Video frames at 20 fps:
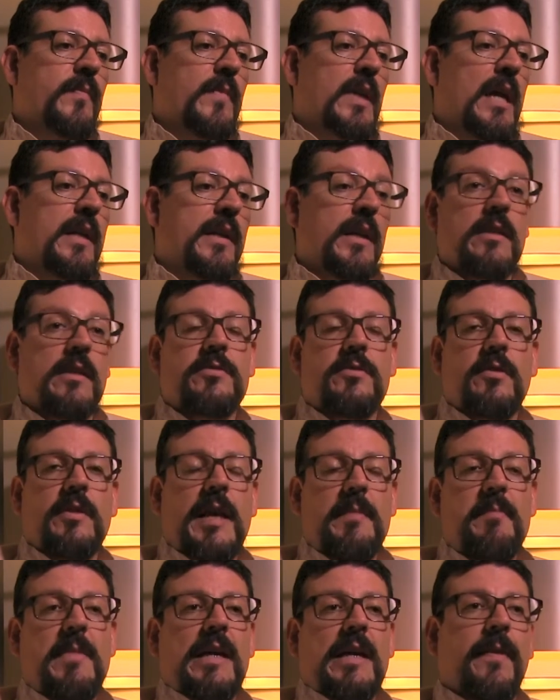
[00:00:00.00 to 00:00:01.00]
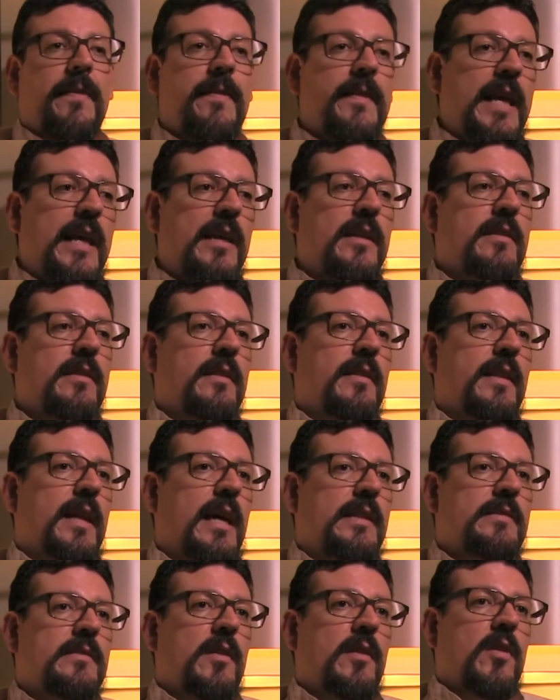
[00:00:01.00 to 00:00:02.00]
And also they might think
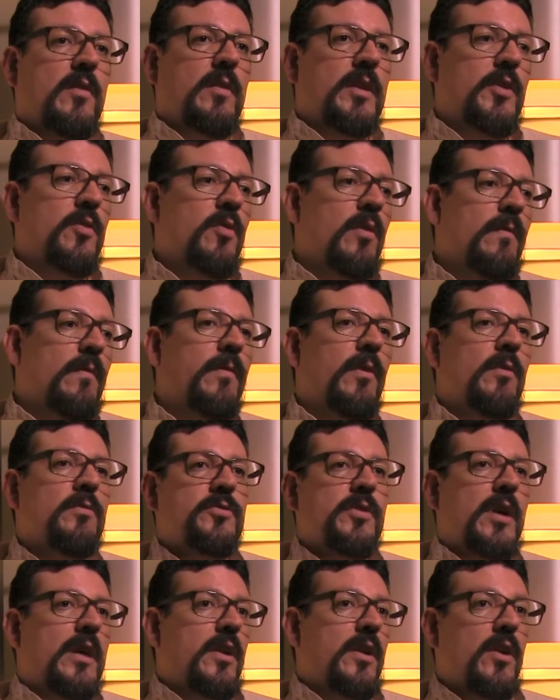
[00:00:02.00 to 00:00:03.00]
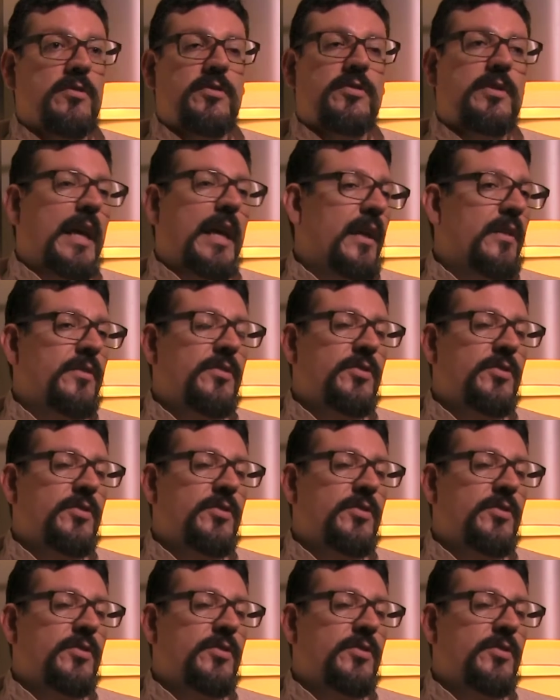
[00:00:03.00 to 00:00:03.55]
that UFOs are not taken